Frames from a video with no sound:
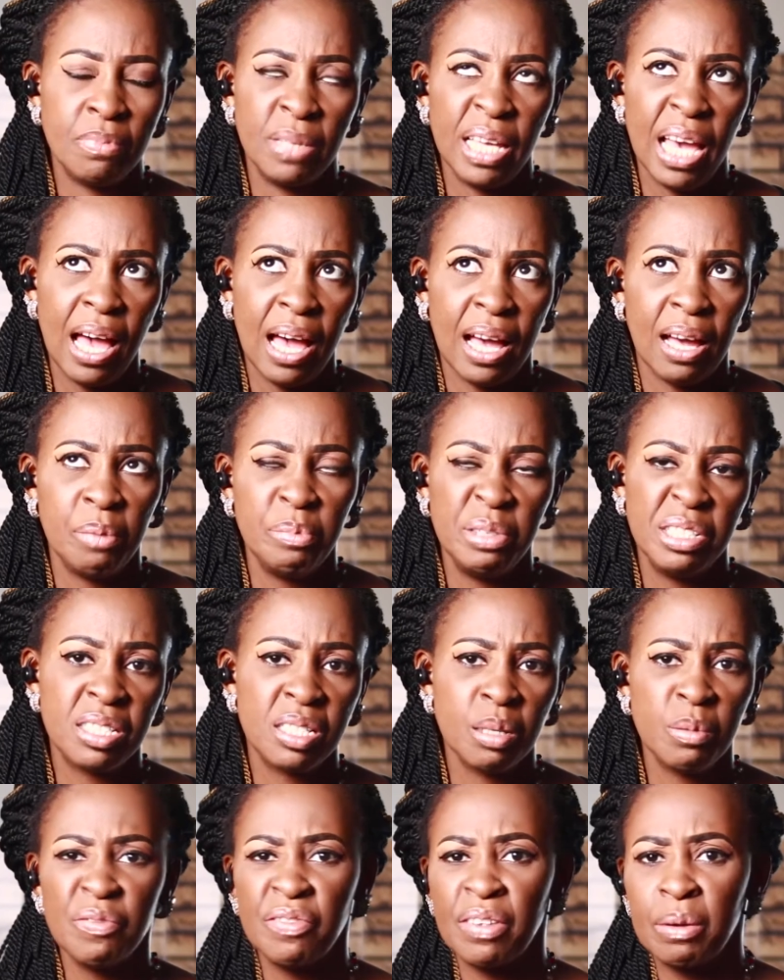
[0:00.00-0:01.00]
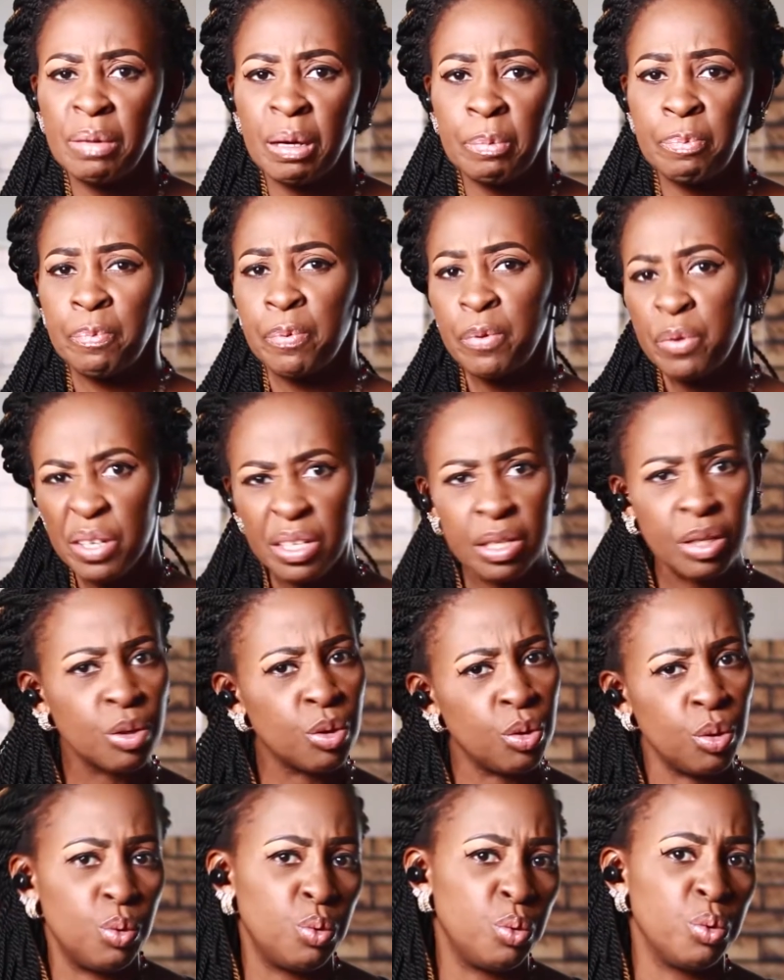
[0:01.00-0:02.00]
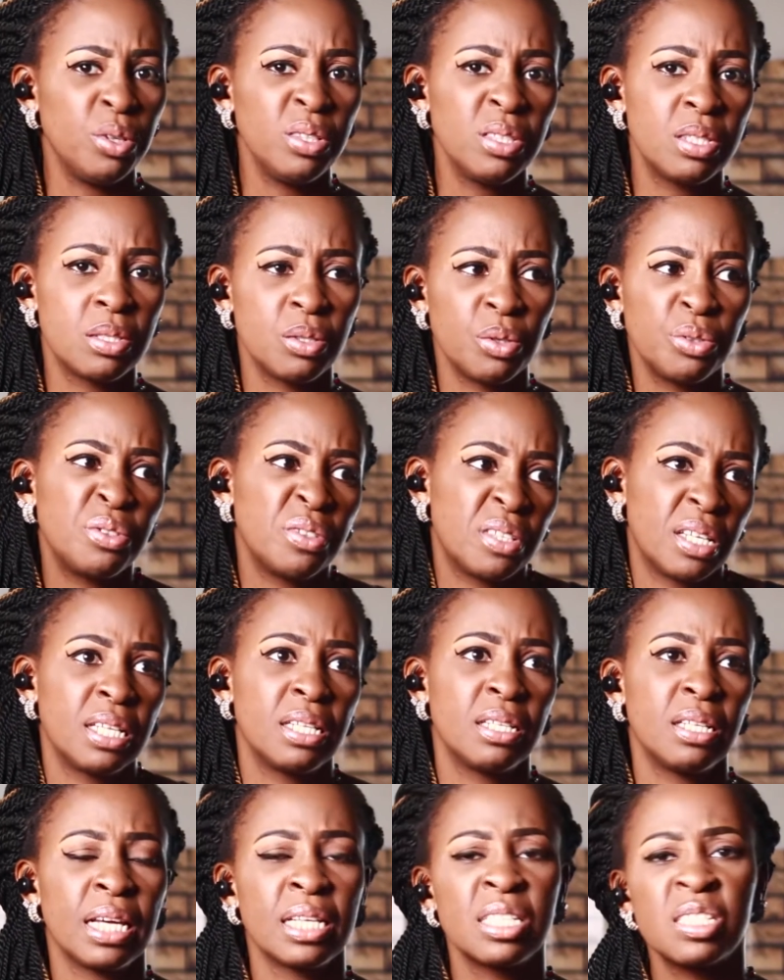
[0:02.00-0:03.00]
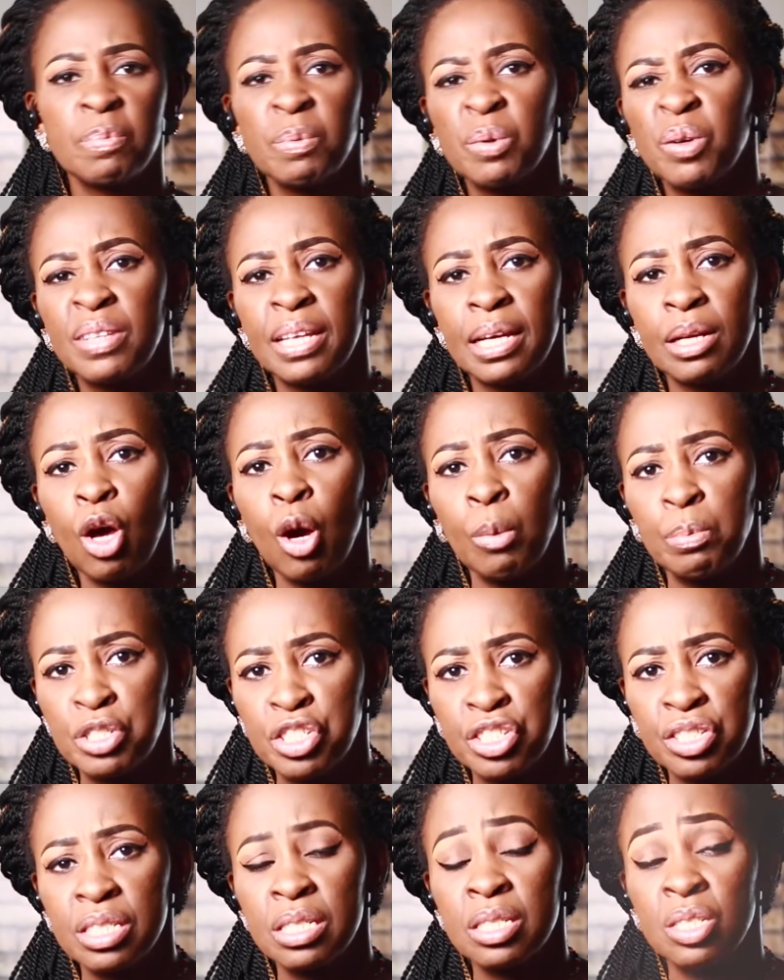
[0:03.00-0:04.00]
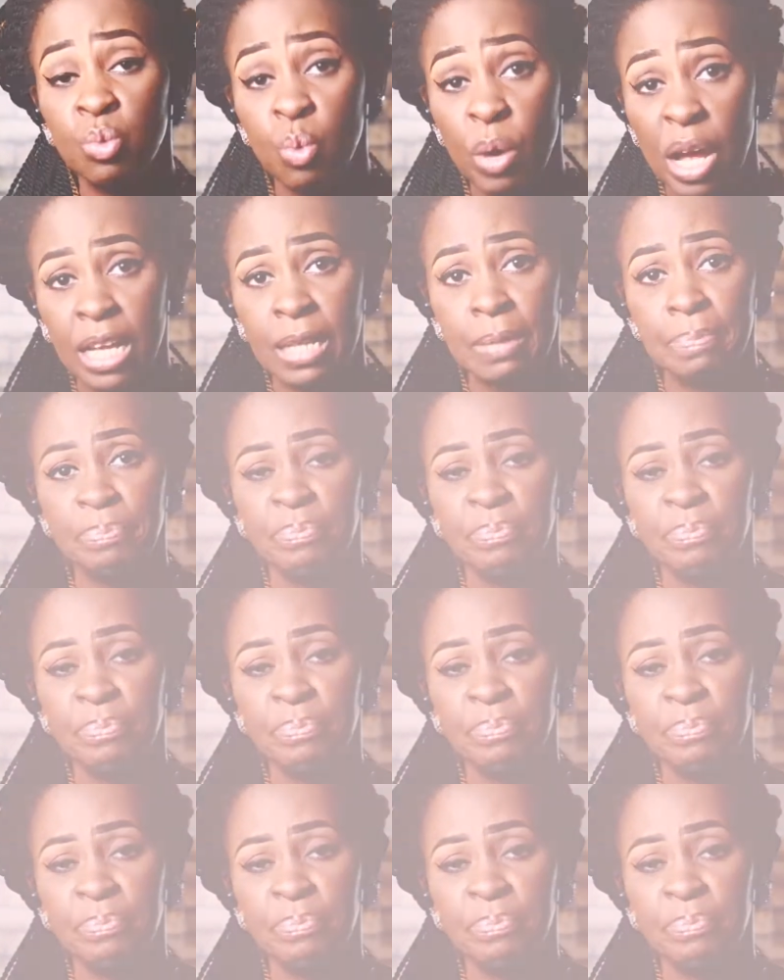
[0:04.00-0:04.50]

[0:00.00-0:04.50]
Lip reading: Yeah, I mean, some of them are pretty cool, so you can explore that option as well.